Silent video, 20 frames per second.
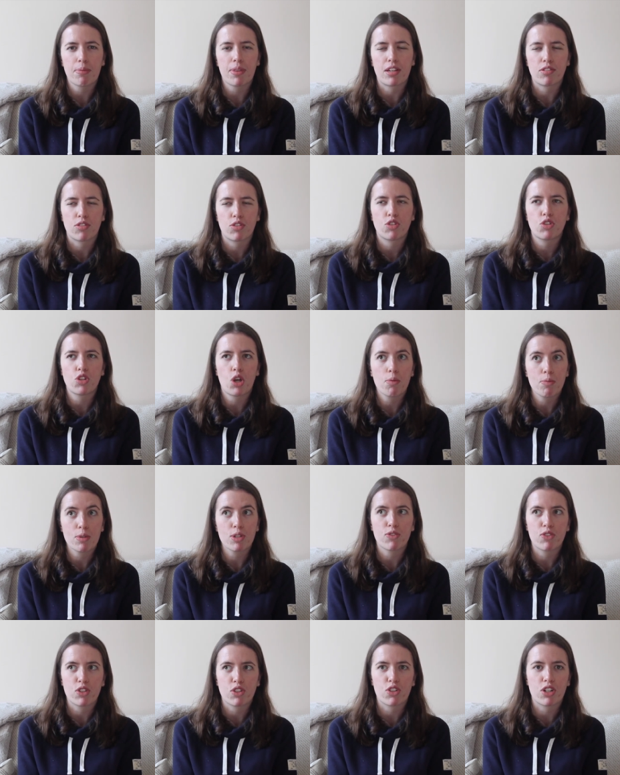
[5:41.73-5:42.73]
There's so
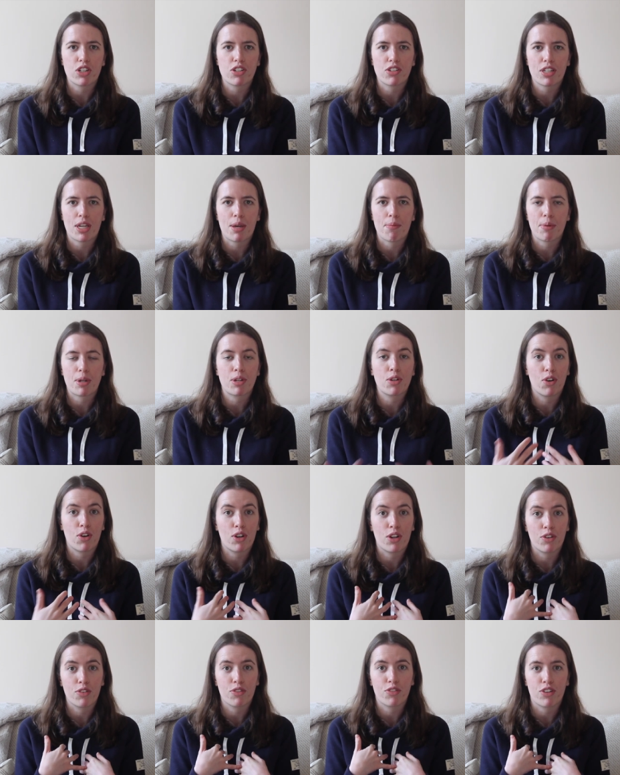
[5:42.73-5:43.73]
much for dry skin but not
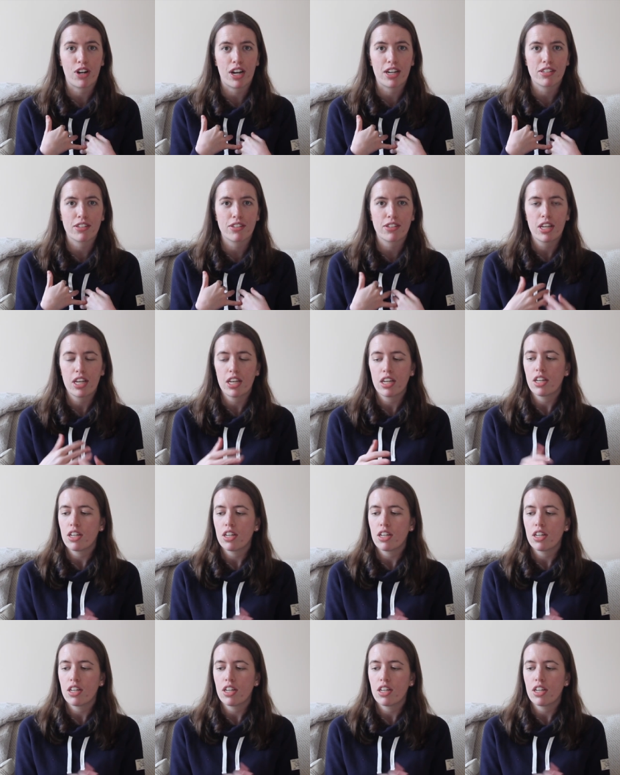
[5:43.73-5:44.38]
a lot for us.